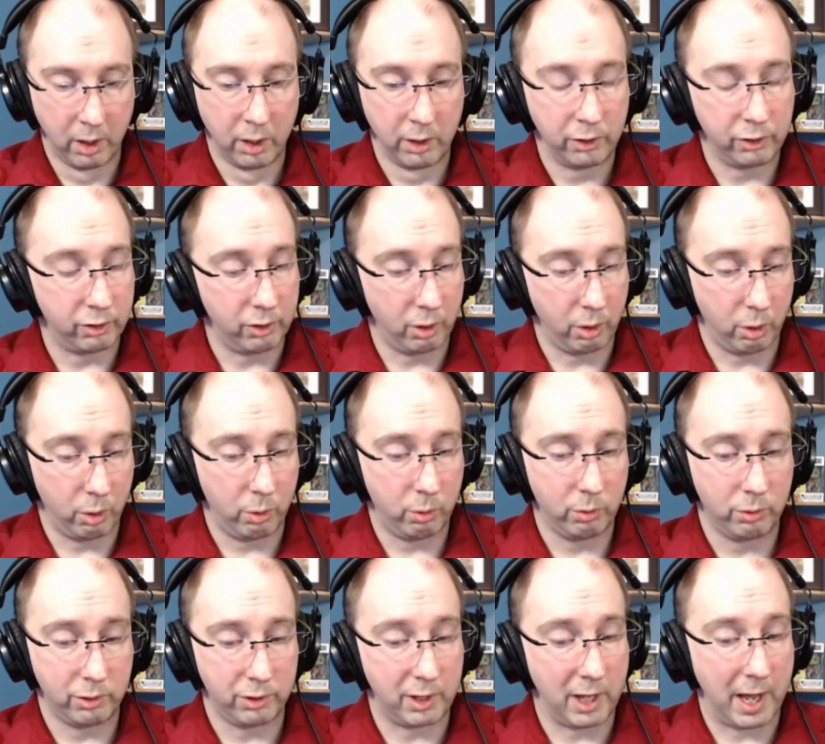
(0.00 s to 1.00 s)
So,
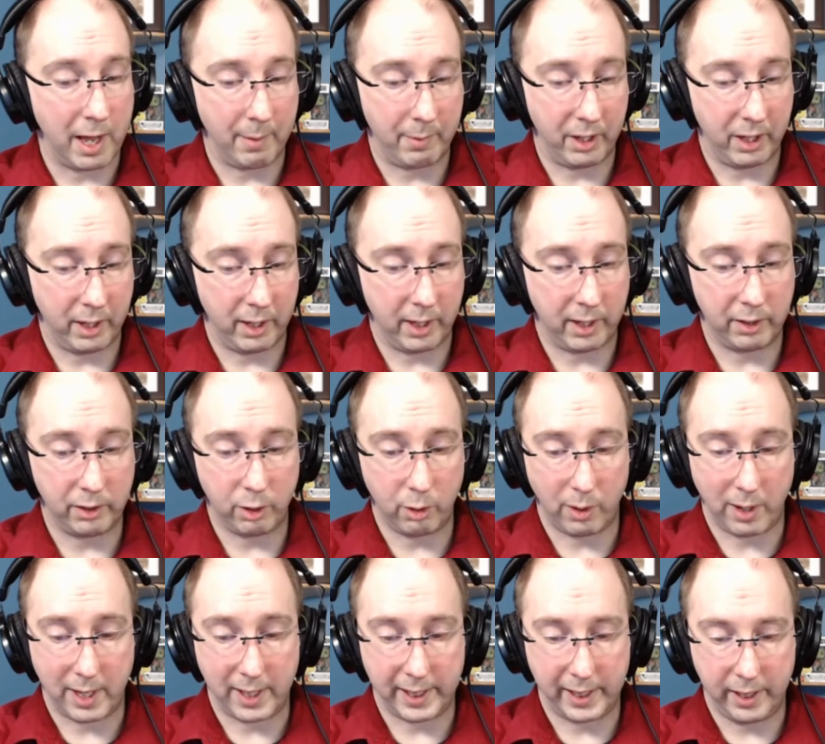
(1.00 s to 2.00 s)
sobbing and
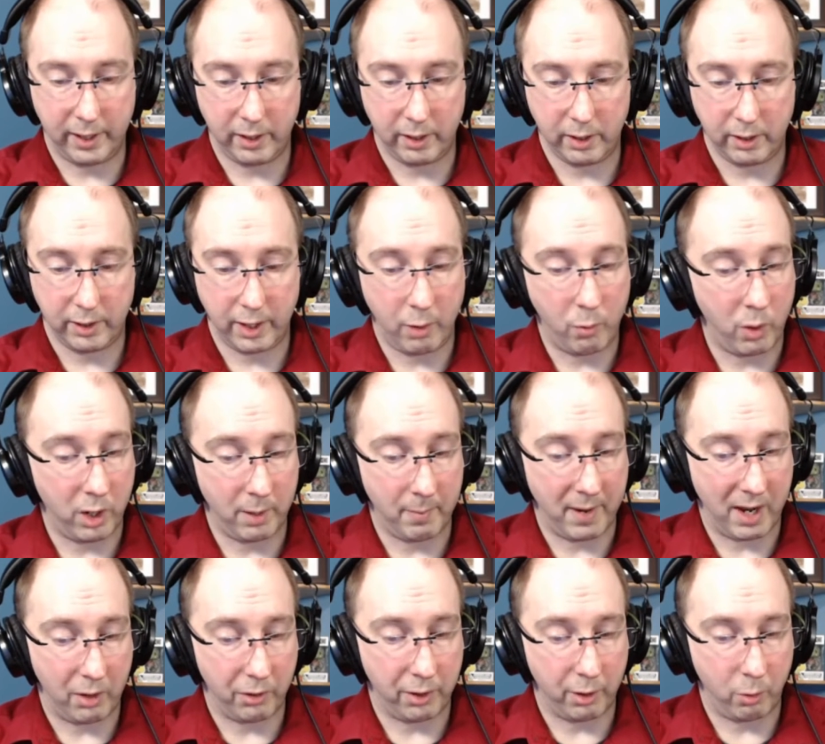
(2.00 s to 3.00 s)
crying, they went
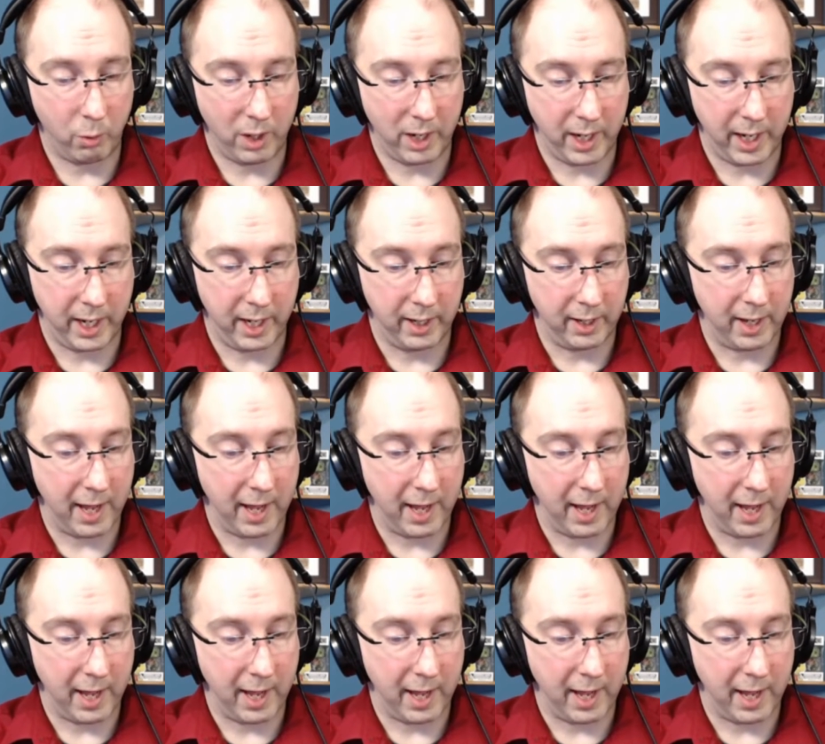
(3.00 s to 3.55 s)
about their way,